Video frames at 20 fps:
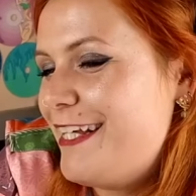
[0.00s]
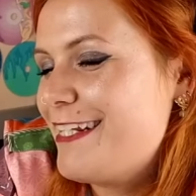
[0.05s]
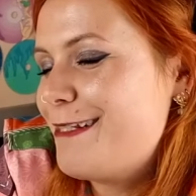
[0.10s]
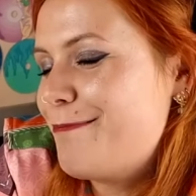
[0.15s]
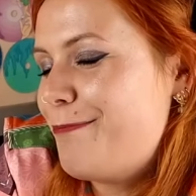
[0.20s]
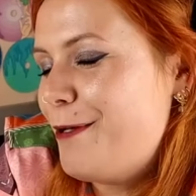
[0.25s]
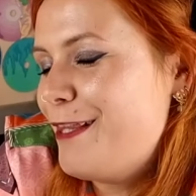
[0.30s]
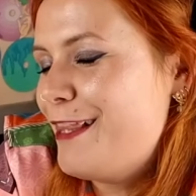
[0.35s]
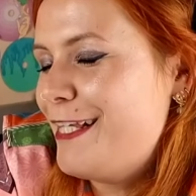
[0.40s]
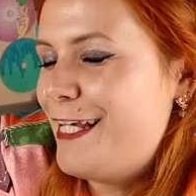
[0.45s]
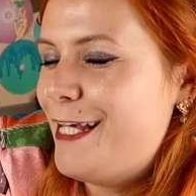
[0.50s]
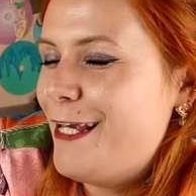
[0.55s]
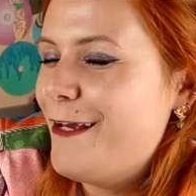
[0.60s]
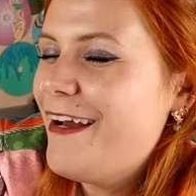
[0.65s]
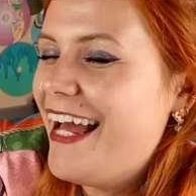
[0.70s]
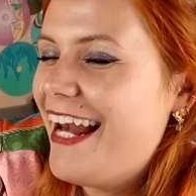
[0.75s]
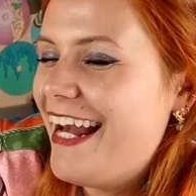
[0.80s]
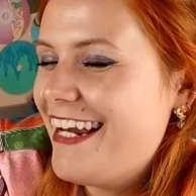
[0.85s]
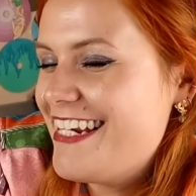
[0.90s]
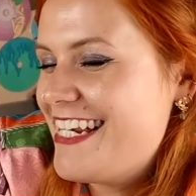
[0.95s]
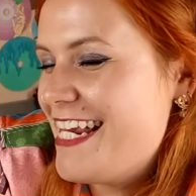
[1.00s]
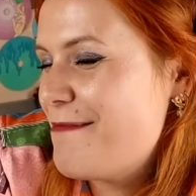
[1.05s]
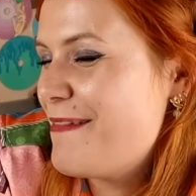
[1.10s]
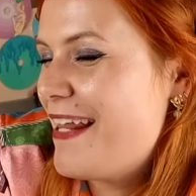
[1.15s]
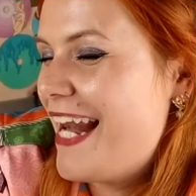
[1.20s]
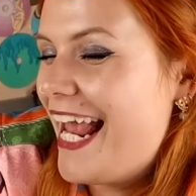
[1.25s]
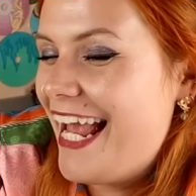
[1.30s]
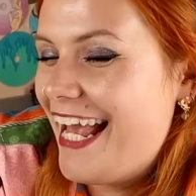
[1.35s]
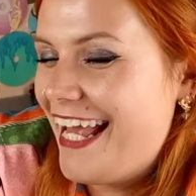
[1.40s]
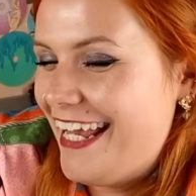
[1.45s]
It's both cute and
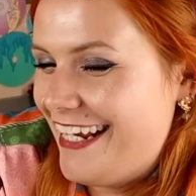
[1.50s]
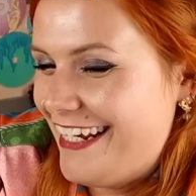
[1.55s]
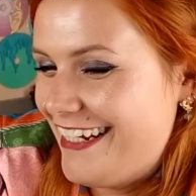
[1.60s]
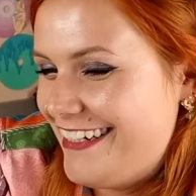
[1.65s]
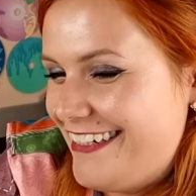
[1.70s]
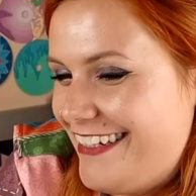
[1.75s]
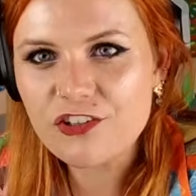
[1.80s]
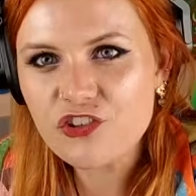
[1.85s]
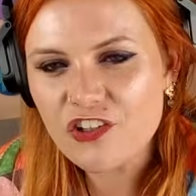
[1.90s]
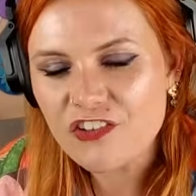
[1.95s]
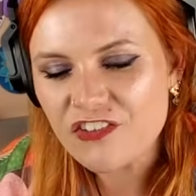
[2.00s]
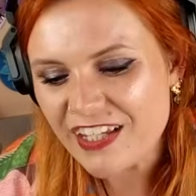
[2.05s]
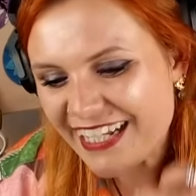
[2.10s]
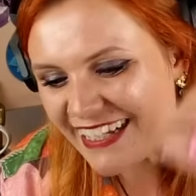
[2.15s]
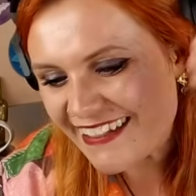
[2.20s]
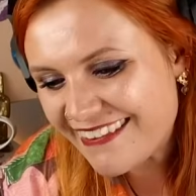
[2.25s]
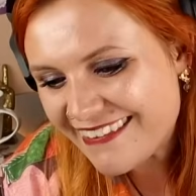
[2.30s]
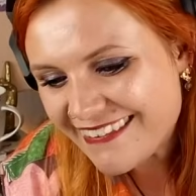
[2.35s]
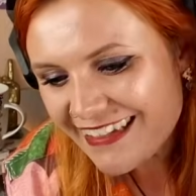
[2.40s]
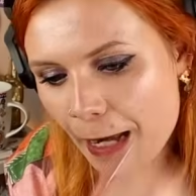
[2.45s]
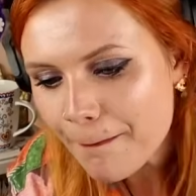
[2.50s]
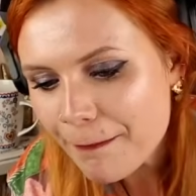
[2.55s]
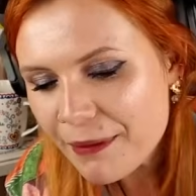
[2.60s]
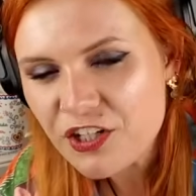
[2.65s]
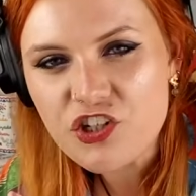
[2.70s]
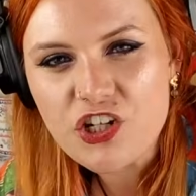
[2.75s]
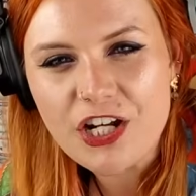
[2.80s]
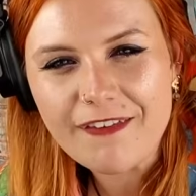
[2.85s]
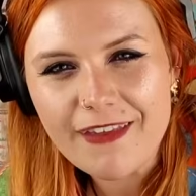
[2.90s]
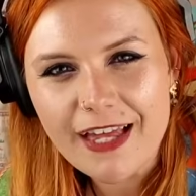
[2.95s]
intimidating. It's just like
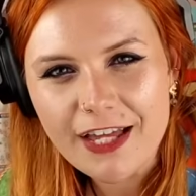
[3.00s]
establishing